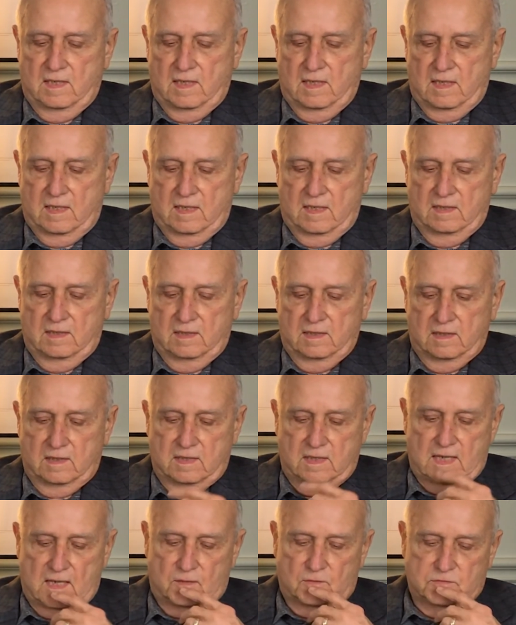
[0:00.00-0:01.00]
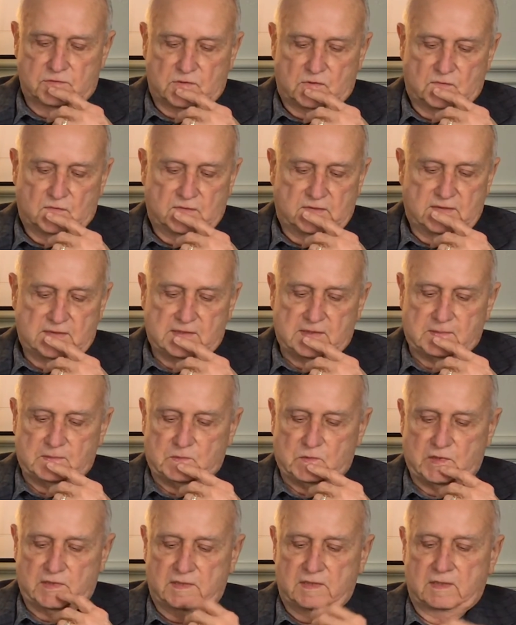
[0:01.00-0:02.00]
And I was overcome
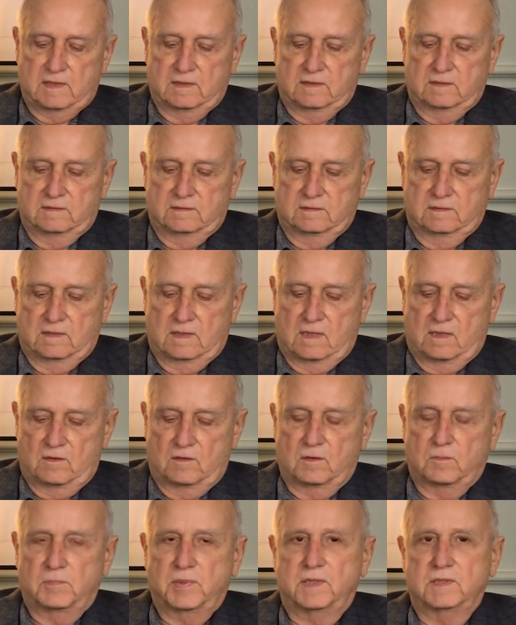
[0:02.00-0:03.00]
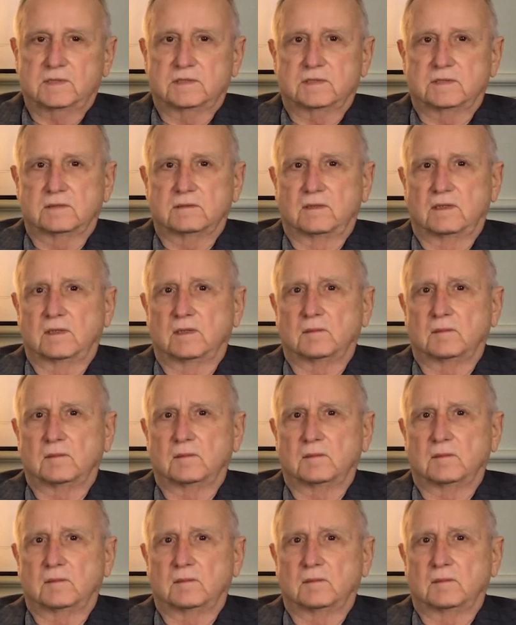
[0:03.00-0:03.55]
with all the peace and